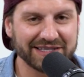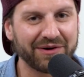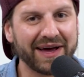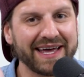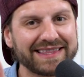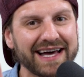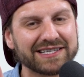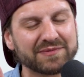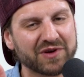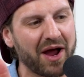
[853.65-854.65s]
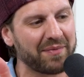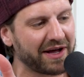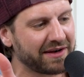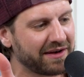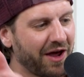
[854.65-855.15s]
So hit that subscribe
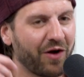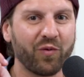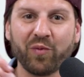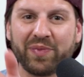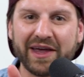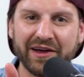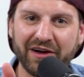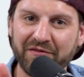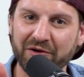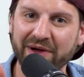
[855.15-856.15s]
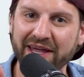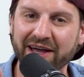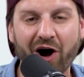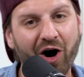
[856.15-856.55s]
button. We'll be here every week.